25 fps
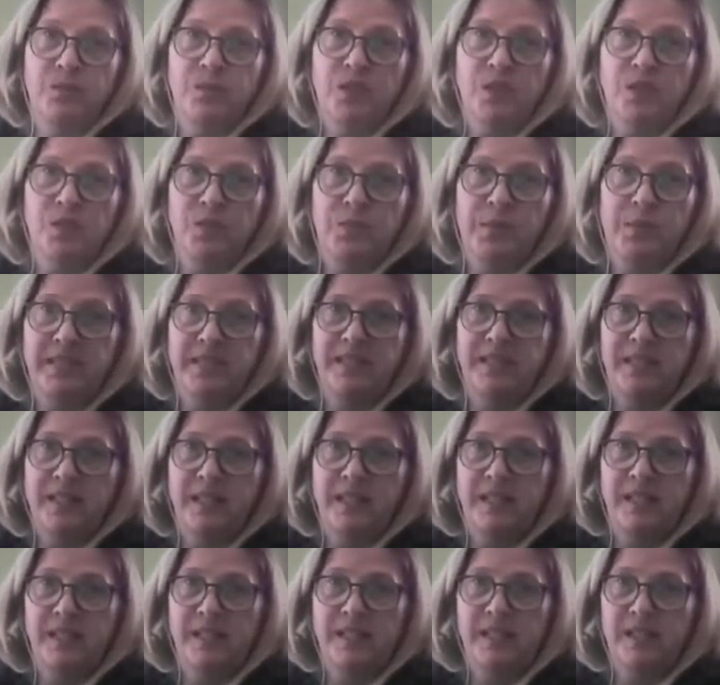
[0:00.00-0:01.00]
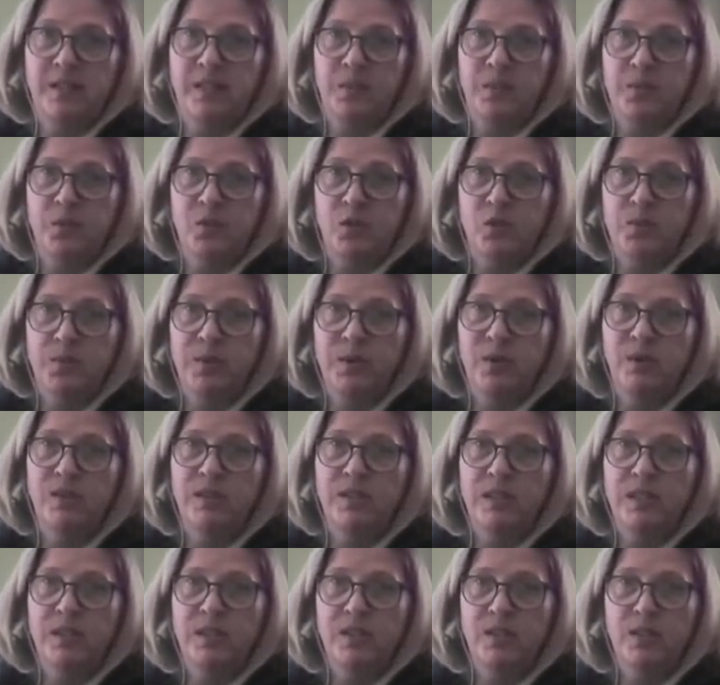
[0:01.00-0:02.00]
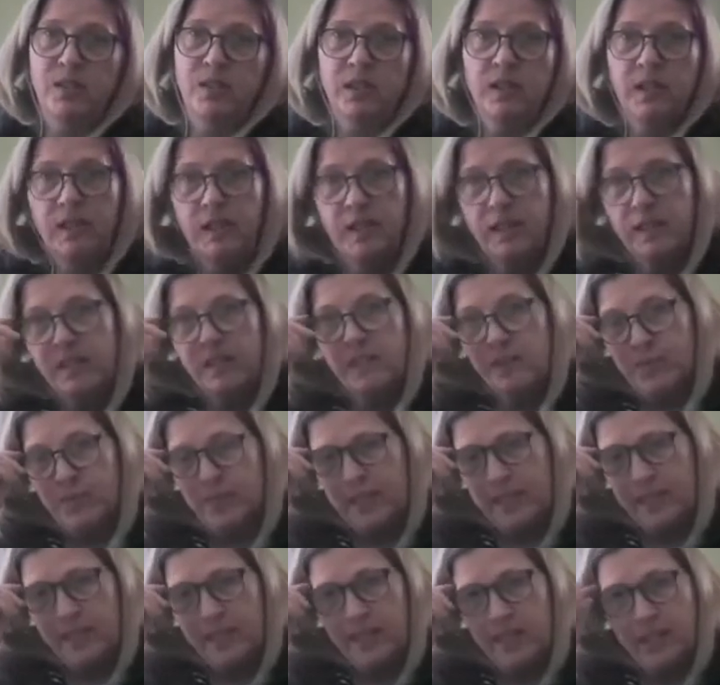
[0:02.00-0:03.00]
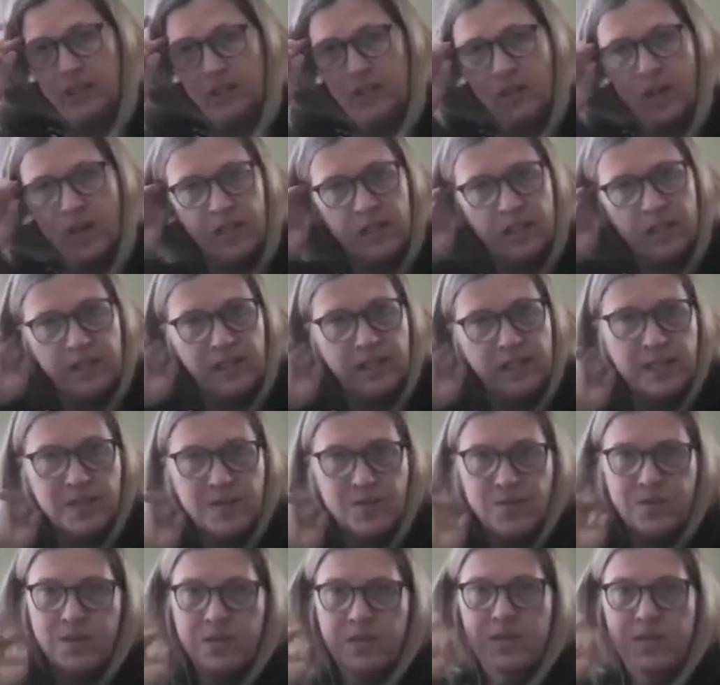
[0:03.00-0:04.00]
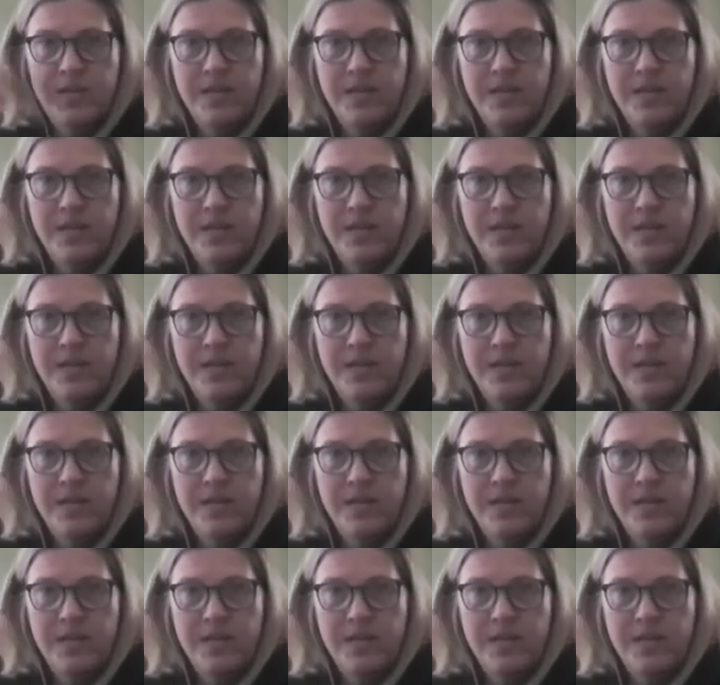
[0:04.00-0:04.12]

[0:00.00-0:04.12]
which makes sense since I'm sure most things are submitted electronically now.